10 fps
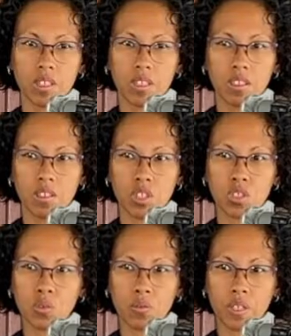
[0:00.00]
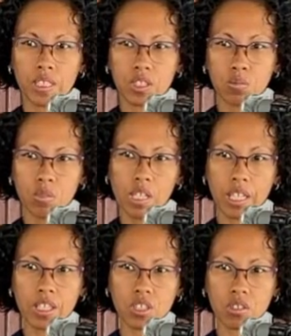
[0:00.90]
not to face
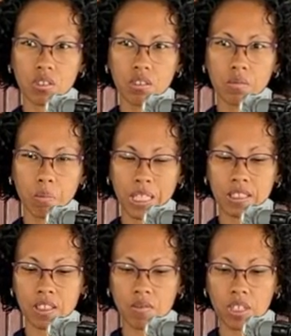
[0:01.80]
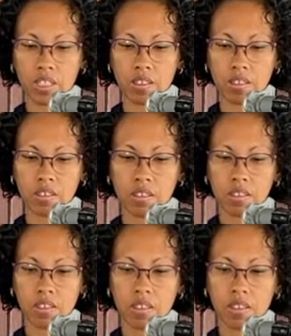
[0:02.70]
humiliation passively,
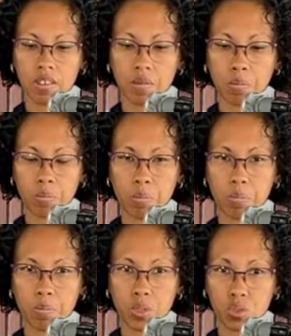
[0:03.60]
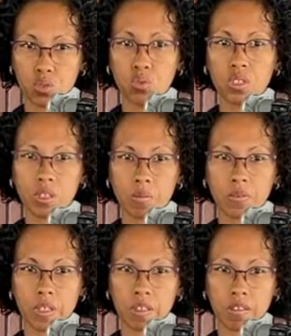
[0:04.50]
but do
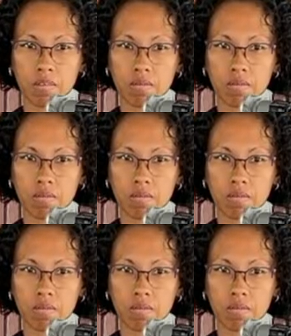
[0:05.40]
something.